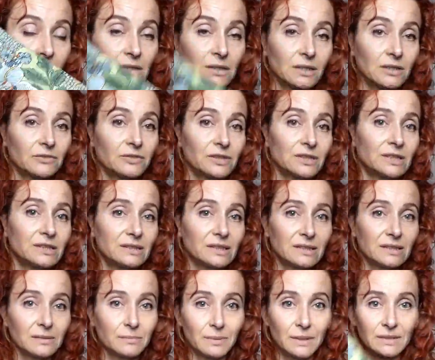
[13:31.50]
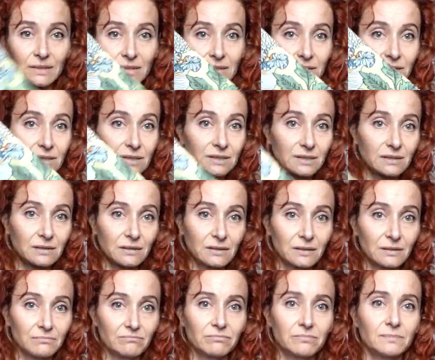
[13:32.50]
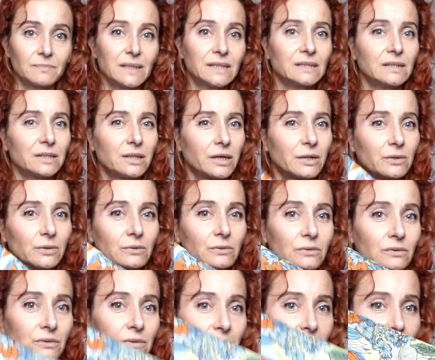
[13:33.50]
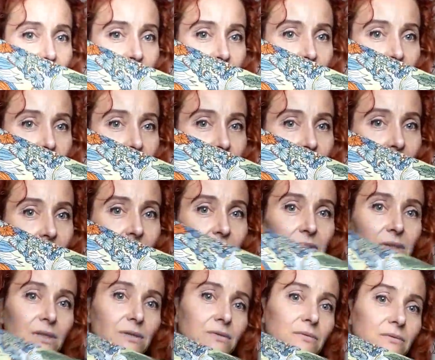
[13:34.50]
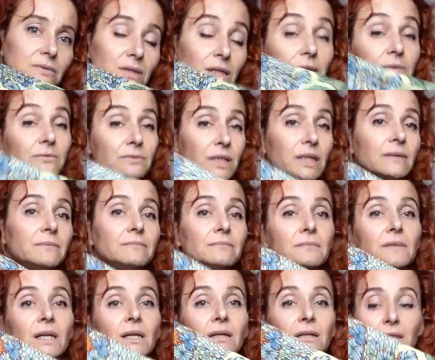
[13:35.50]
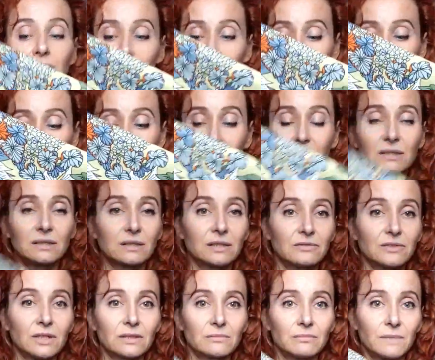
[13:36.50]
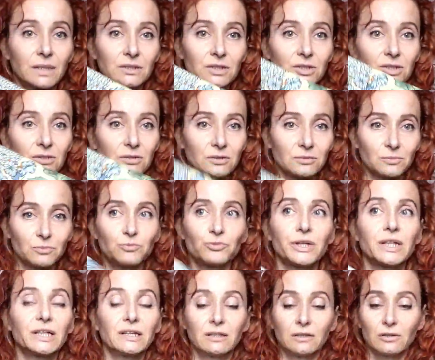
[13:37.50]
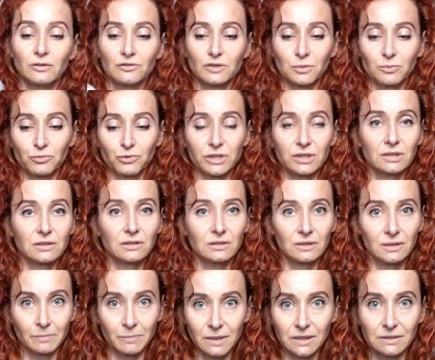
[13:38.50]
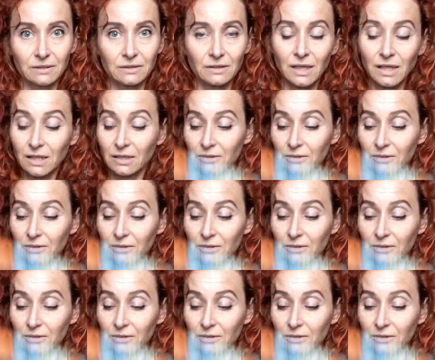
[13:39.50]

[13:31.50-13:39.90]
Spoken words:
Even Tilly and the buttons, indigo. Although, no, yeah, it doesn't have that much breaking of the print, the button.